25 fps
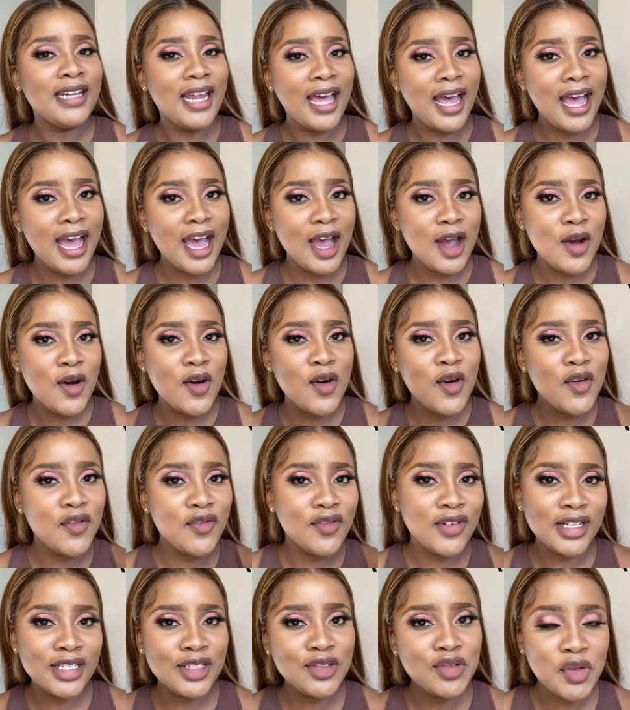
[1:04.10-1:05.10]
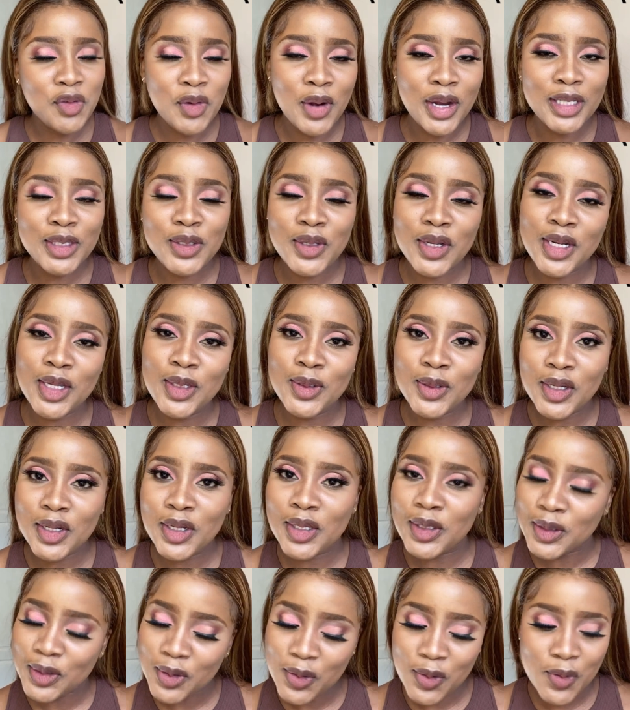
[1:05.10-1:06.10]
now, fast forward
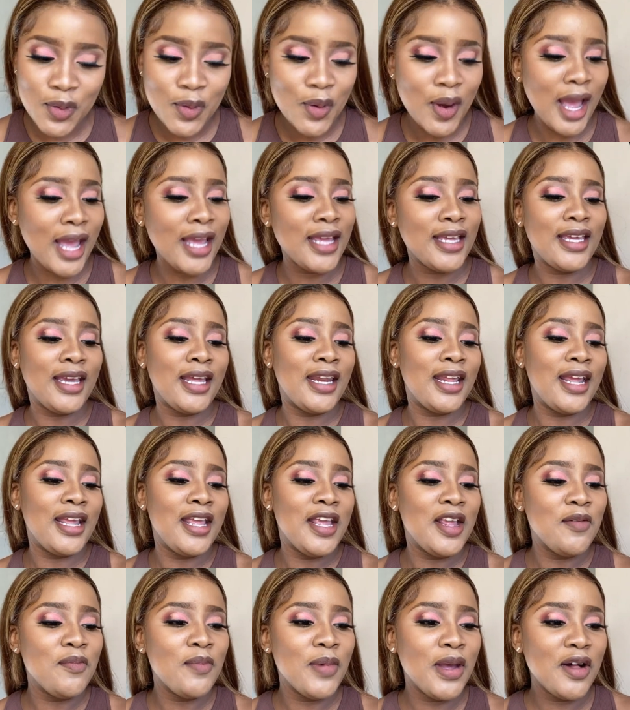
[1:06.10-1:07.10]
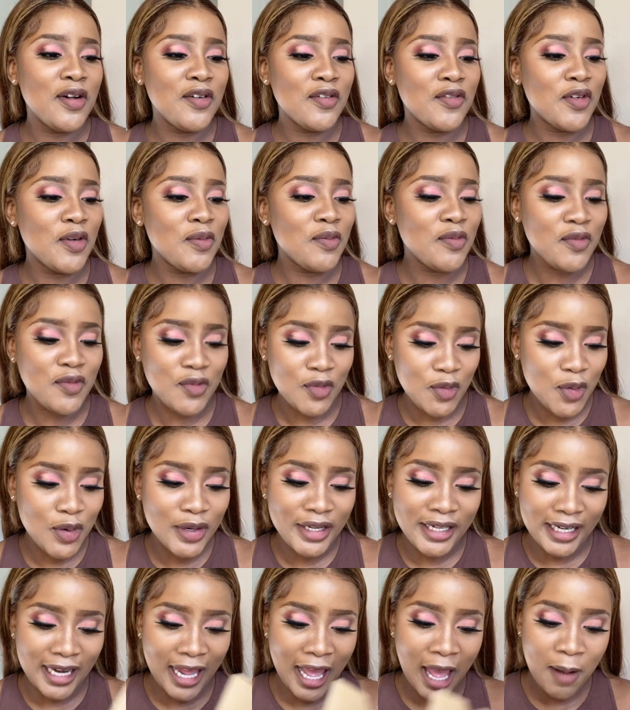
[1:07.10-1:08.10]
2022, I get an email from
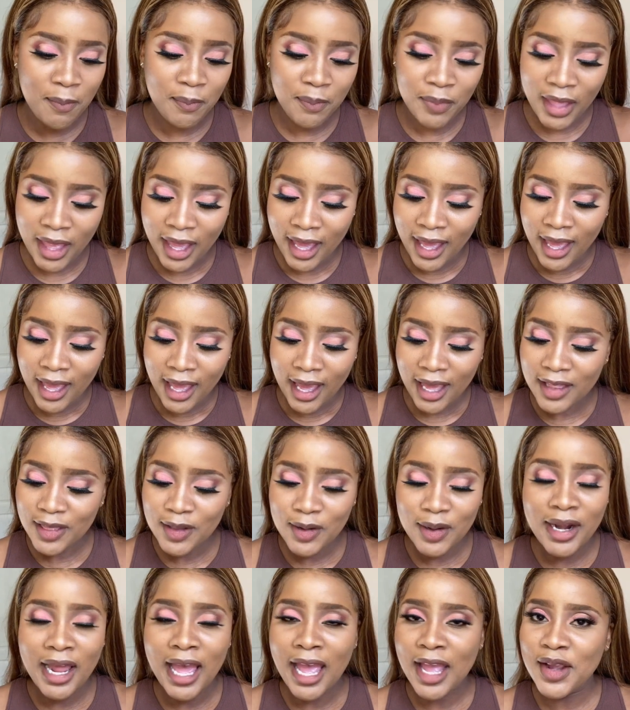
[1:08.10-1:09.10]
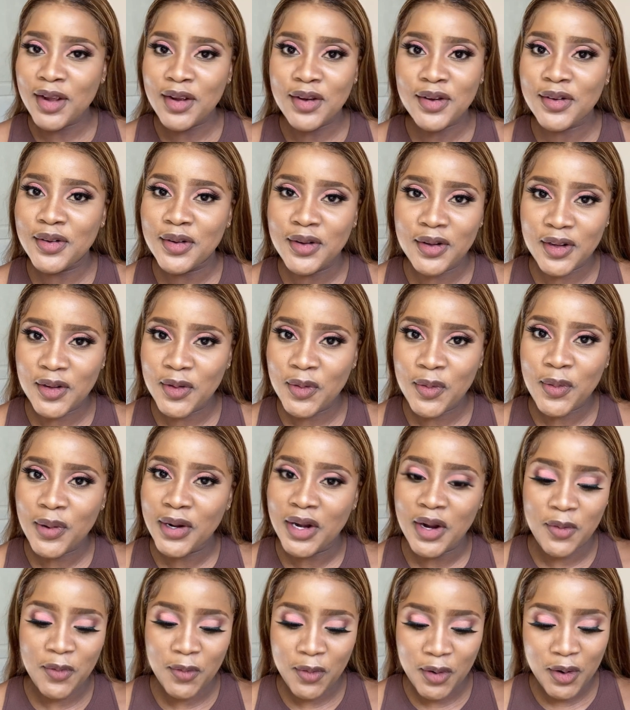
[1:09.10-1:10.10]
Vooglam, and they're like, girl, we want
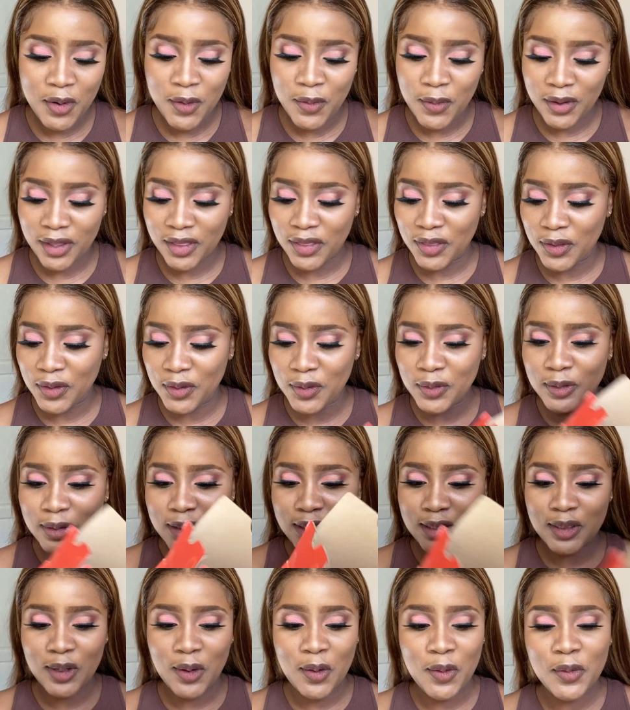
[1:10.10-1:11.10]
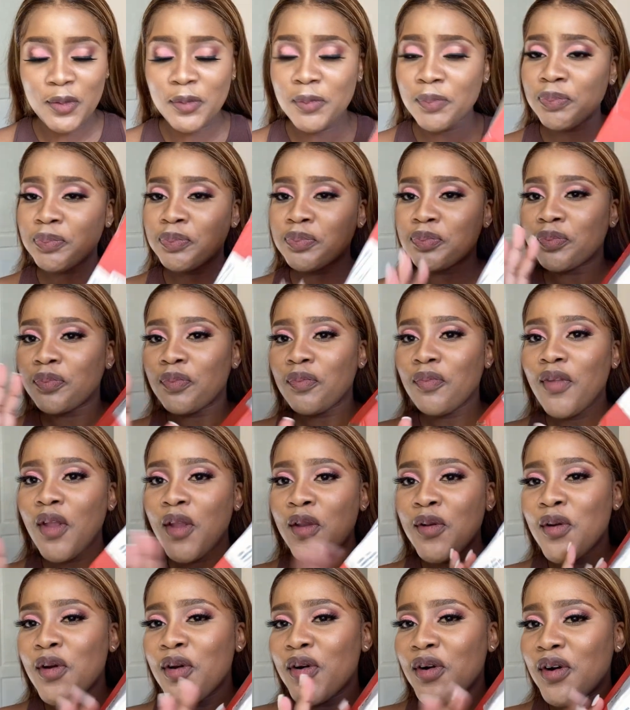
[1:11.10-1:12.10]
to work with you. So
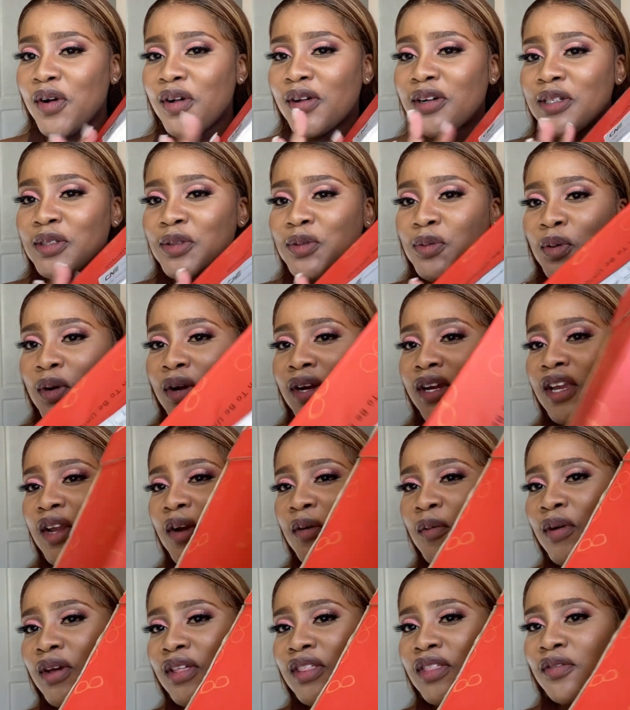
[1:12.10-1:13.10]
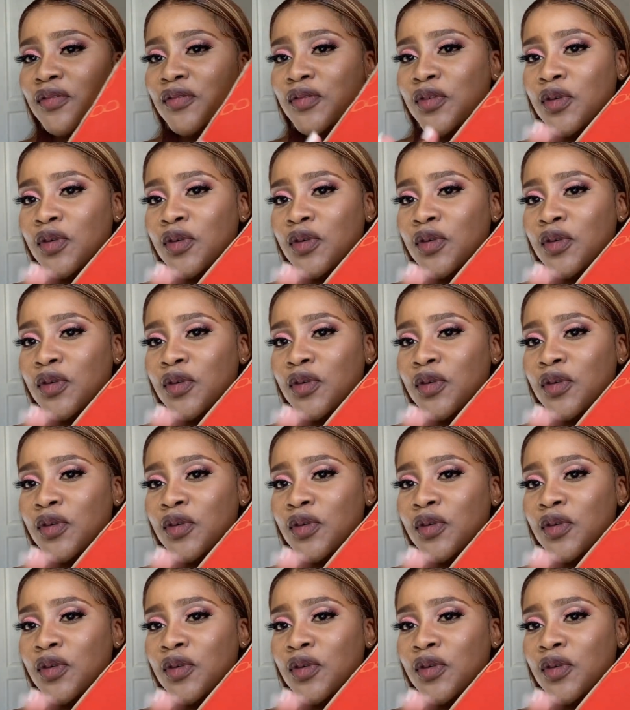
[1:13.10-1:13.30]
your girl is working with